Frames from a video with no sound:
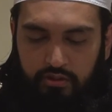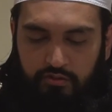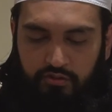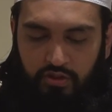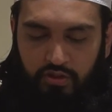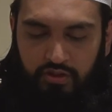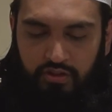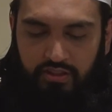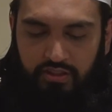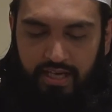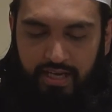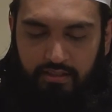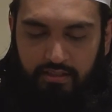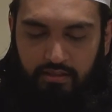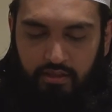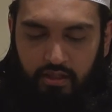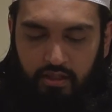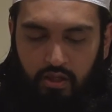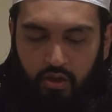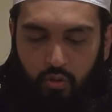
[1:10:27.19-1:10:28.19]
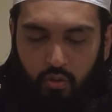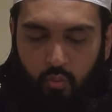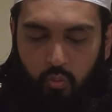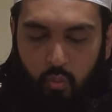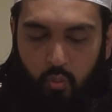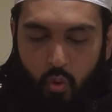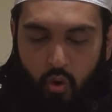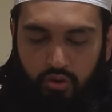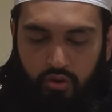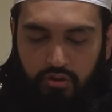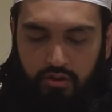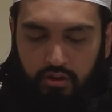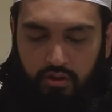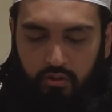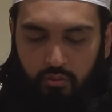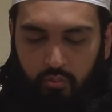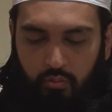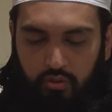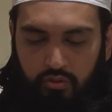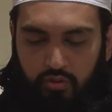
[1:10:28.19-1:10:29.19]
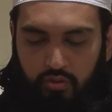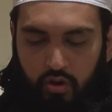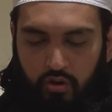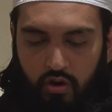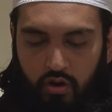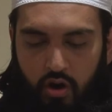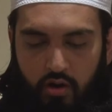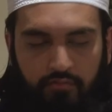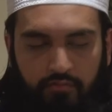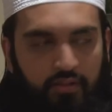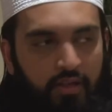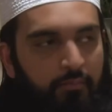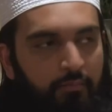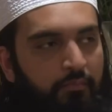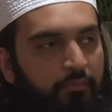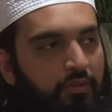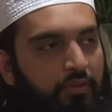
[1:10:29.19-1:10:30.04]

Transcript: such that water would run off them.